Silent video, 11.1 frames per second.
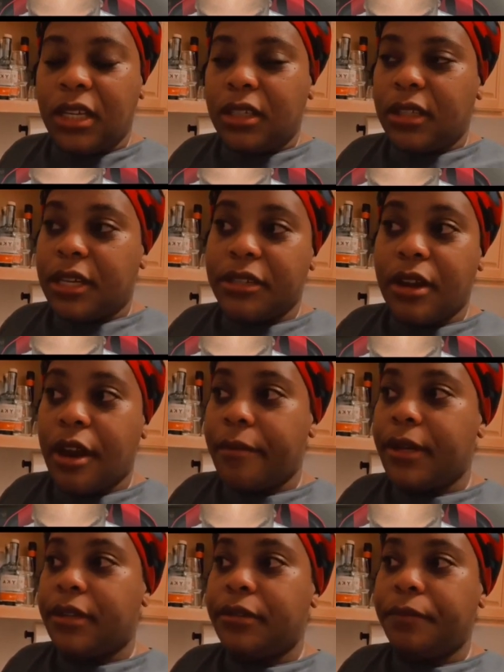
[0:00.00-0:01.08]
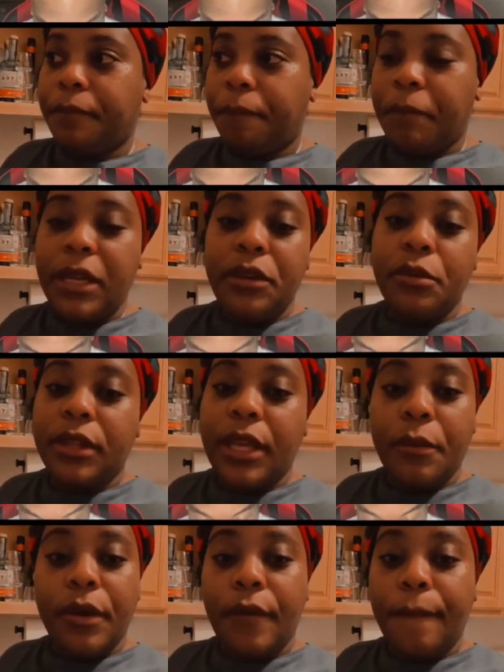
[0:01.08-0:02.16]
That's garbage. Men do what they
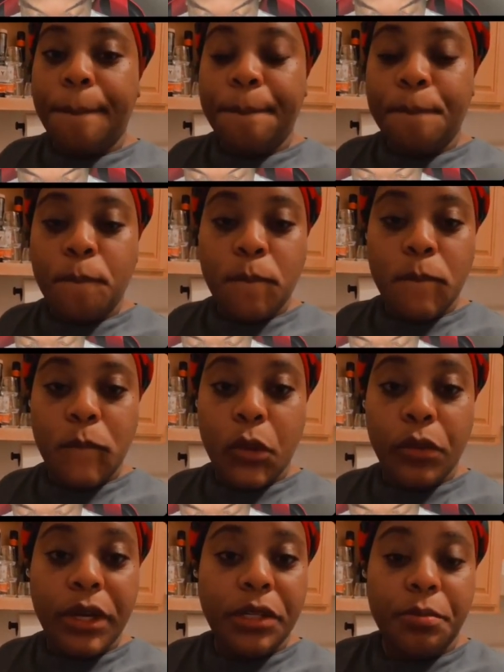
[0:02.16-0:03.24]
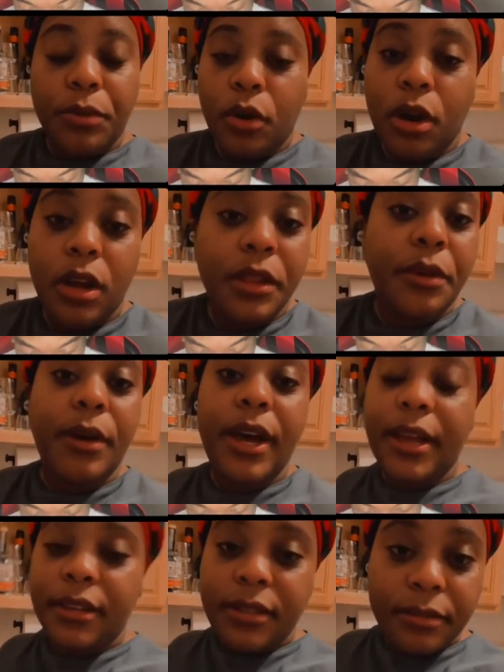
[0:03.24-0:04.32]
want. Rich, poor, or
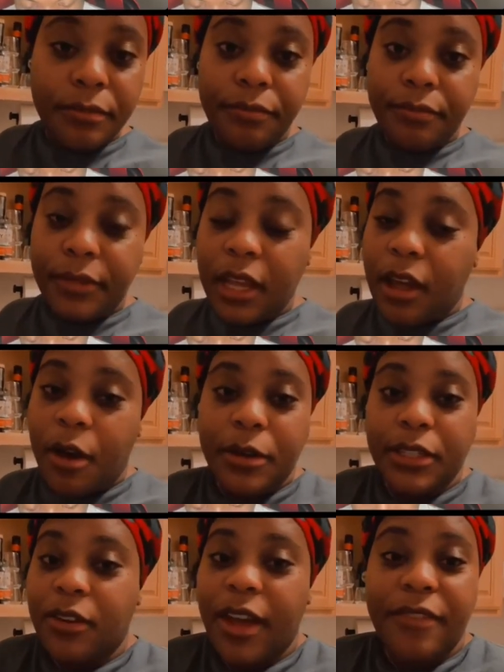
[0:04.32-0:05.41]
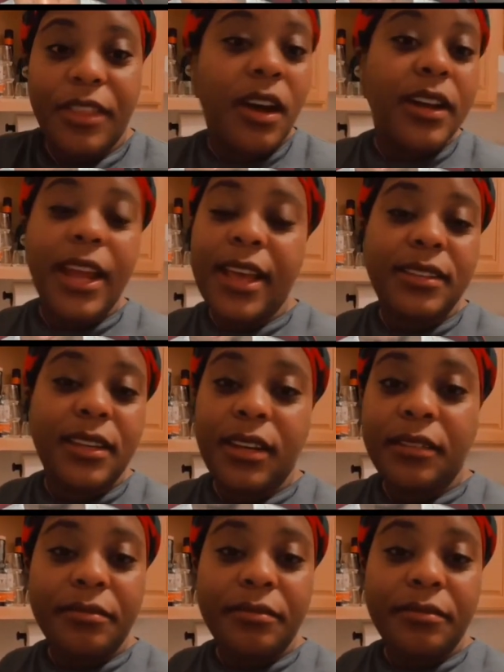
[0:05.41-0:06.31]
otherwise, they always gonna have the audacity.